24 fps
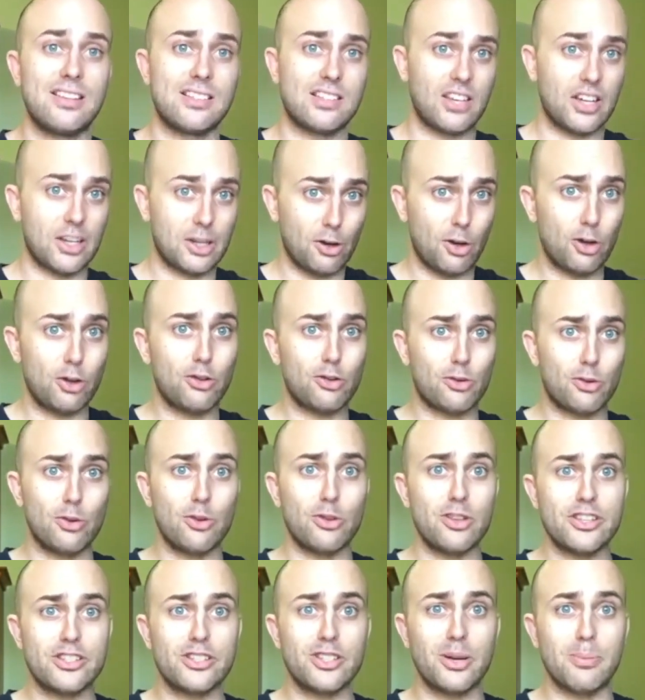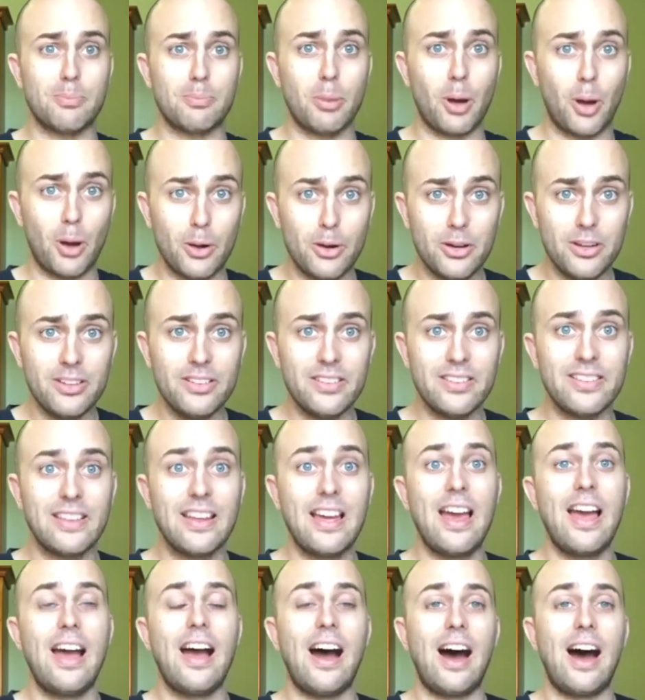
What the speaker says: as I go through this component.